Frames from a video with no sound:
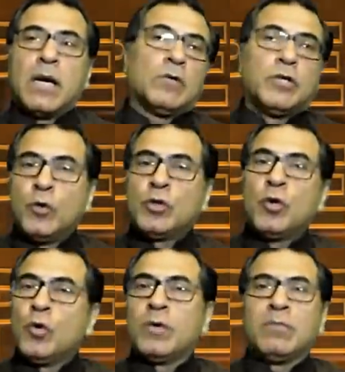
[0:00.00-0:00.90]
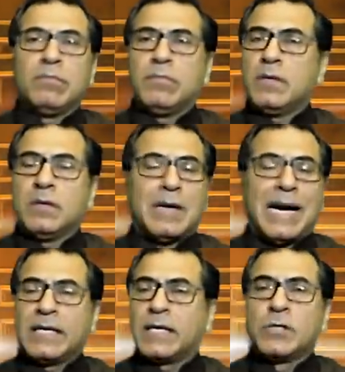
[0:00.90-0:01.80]
Now, due to
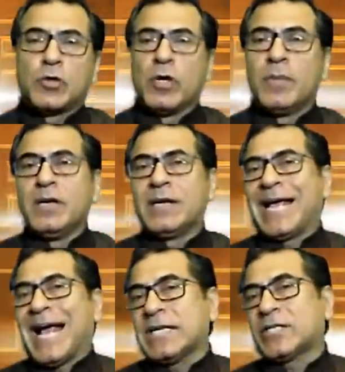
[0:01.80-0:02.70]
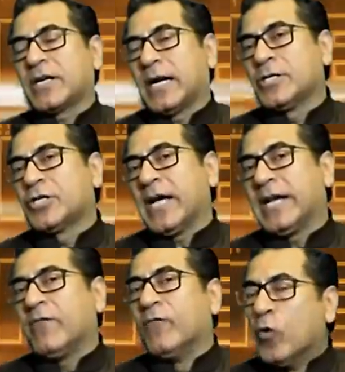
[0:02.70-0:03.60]
uncontrollable cash crunch
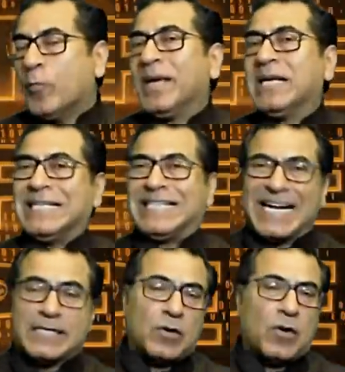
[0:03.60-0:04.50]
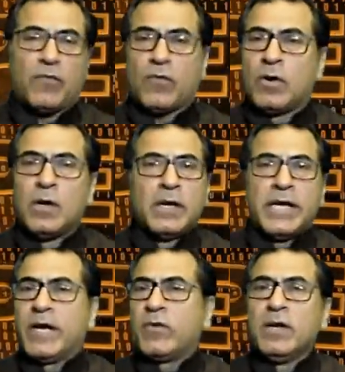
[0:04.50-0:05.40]
and a whooping debt of
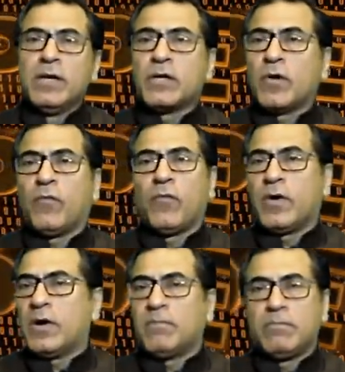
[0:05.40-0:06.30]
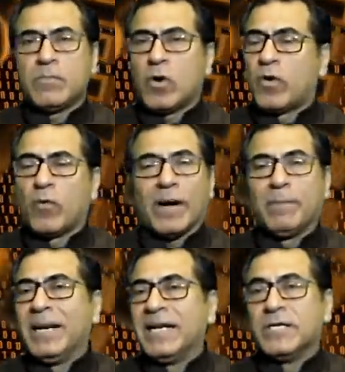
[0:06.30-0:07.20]
equivalent of over
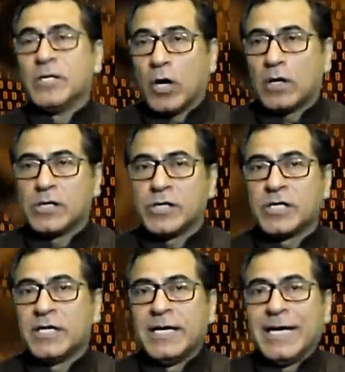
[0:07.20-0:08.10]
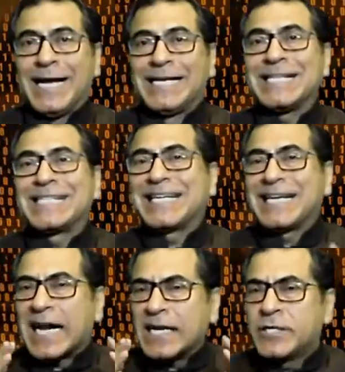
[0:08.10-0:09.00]
$1 billion, it has
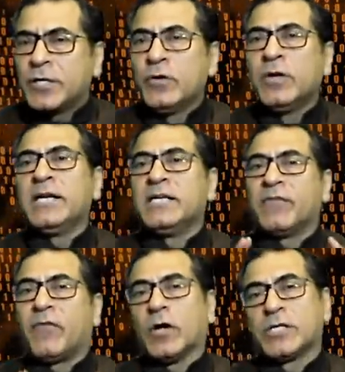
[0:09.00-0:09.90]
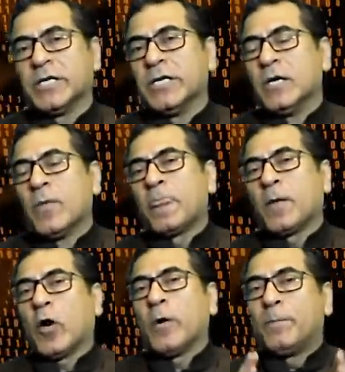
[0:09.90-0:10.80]
continually defaulted
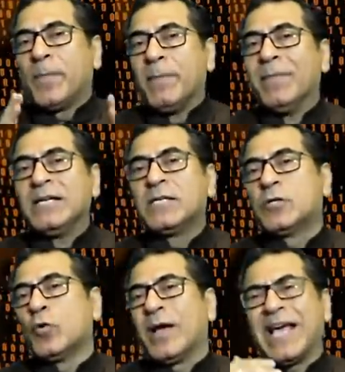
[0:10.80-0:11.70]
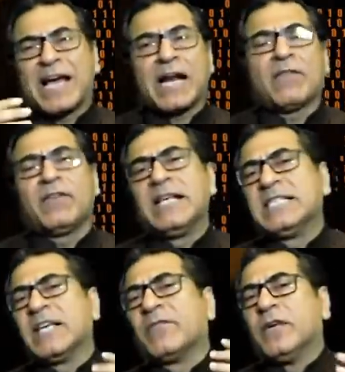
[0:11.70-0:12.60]
on payment to aircraft
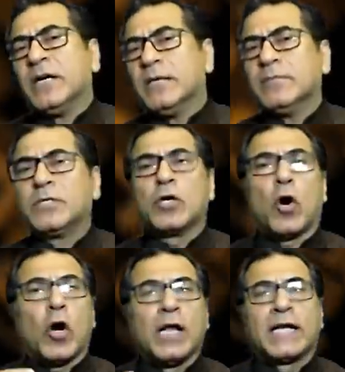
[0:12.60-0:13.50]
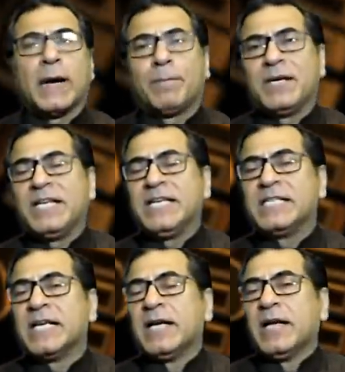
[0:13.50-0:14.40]
leasing firms, oil
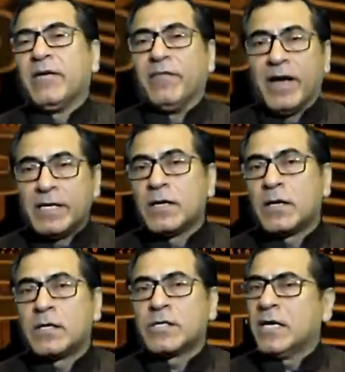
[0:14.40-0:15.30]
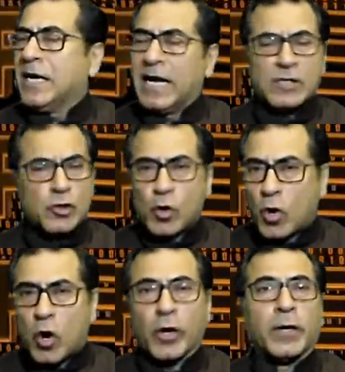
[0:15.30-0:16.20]
companies, vendors, and
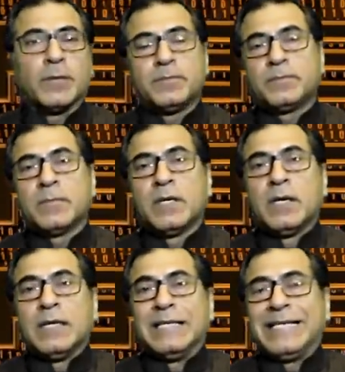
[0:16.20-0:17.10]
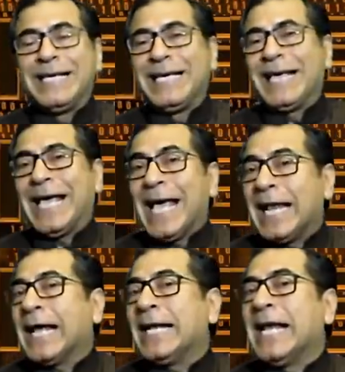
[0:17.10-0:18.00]
so on. The
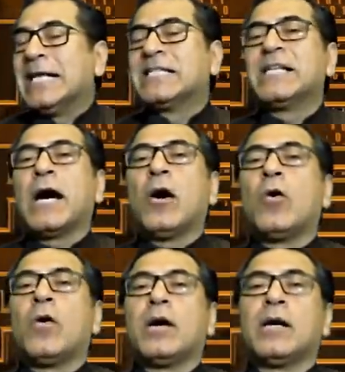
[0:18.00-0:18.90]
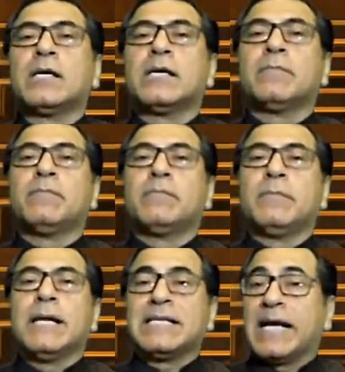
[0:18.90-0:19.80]
airline has now,
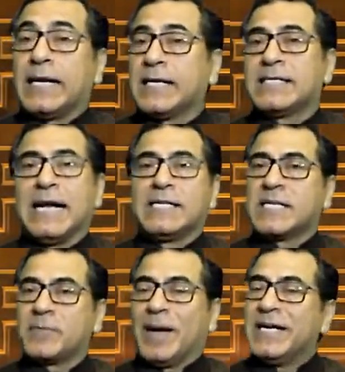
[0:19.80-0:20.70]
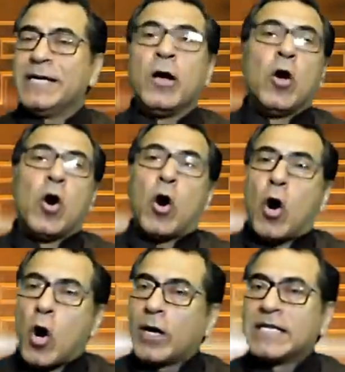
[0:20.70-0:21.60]
as I understand, suspended
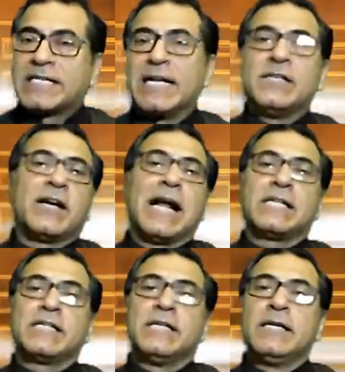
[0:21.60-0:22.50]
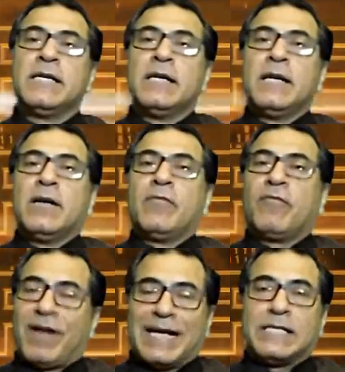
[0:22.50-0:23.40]
all its international
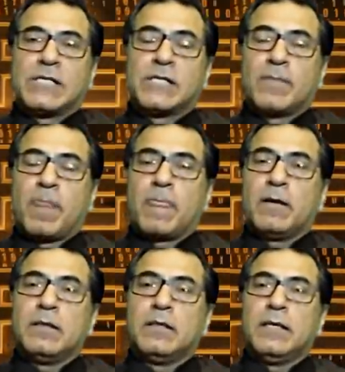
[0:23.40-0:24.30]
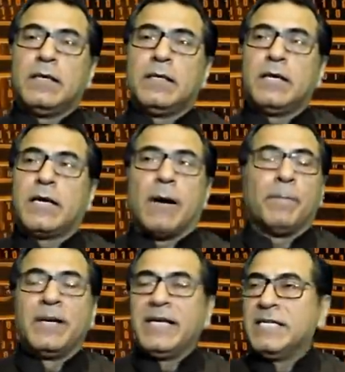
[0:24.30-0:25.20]
flights. The
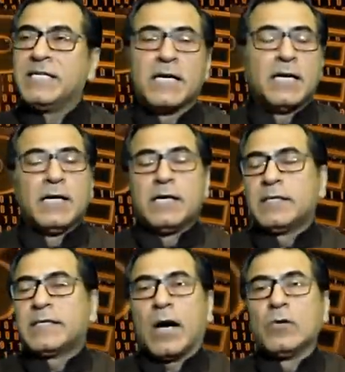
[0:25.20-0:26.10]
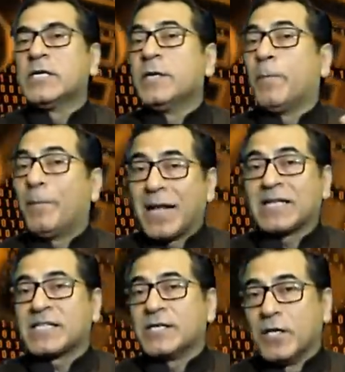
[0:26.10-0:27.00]
company's
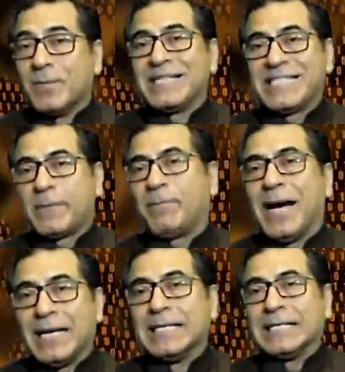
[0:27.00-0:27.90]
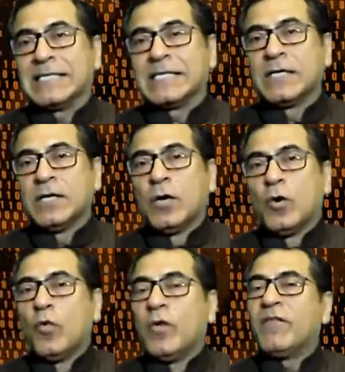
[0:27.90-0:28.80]
1,000+ domestic pilots
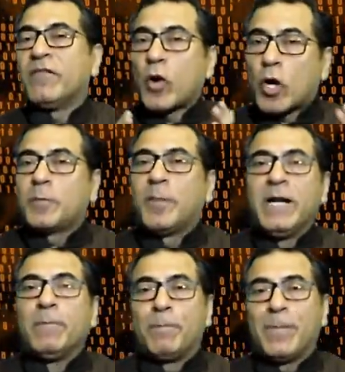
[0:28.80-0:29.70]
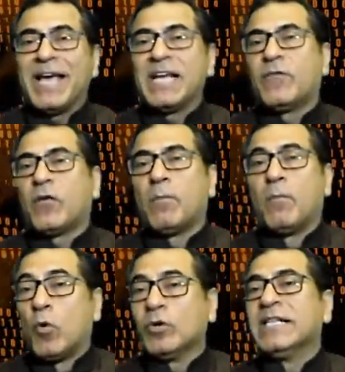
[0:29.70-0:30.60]
who have not been paid for
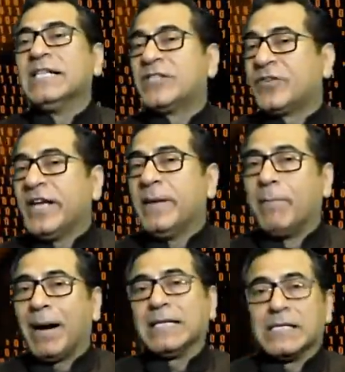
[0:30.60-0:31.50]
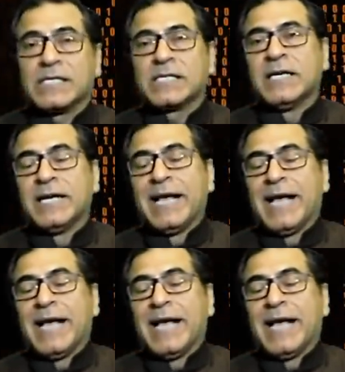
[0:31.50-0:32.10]
more than 3 months